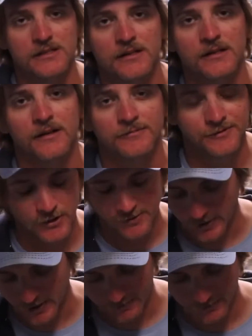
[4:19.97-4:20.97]
Fun to
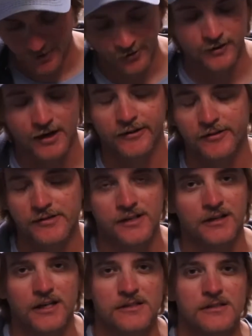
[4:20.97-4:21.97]
pick up, kind of like I was
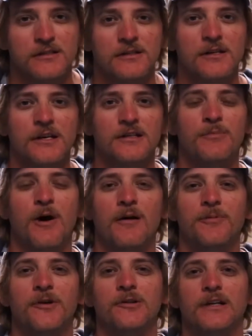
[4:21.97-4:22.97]
saying, catching the
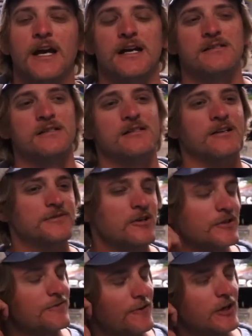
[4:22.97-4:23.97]
pompano and casting stuff. It's
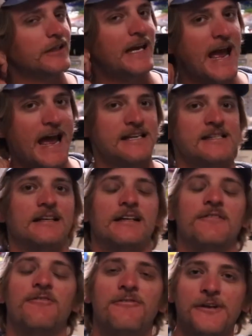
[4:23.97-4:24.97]
always fun casting
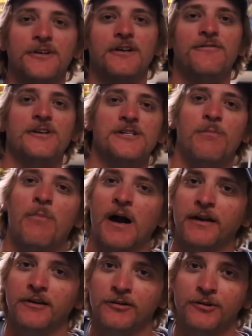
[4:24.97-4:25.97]
and feeling a fish
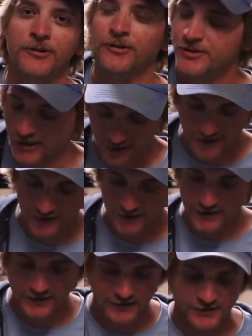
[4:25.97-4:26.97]
bite your lure, tricking it
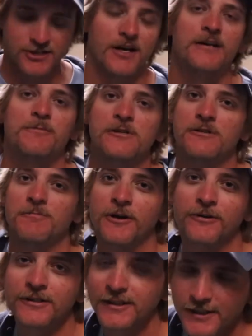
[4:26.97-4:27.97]
into eating a shiny piece of
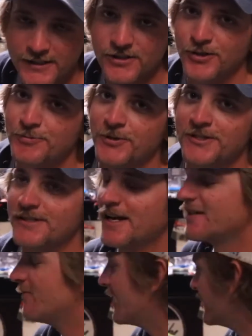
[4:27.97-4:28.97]
metal. It's always pretty
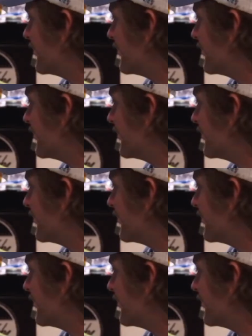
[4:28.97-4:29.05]
satisfying.